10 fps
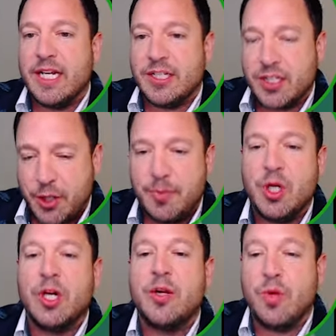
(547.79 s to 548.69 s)
It's a
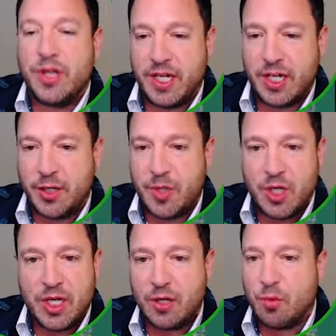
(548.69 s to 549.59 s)
community within a
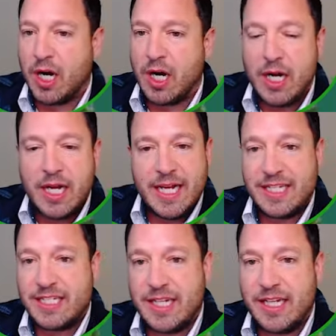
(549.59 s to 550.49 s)
community where
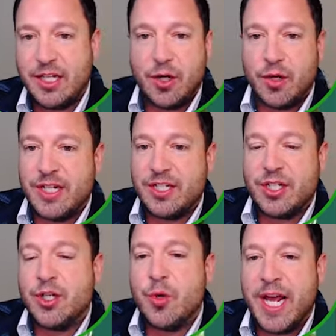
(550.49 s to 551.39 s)
it's these
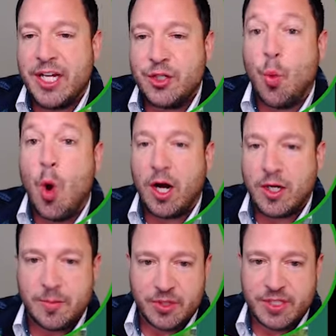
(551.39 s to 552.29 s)
new age
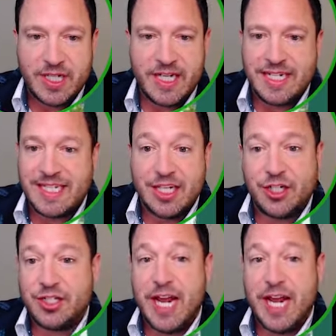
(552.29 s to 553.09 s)
walkable cities that just